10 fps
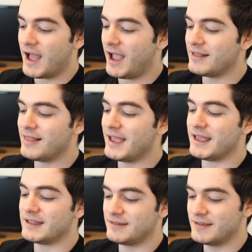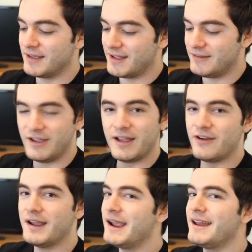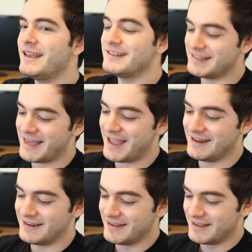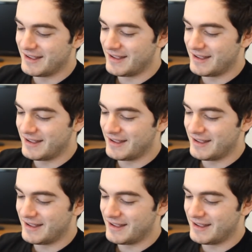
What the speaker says: I like it. Jerry it is then.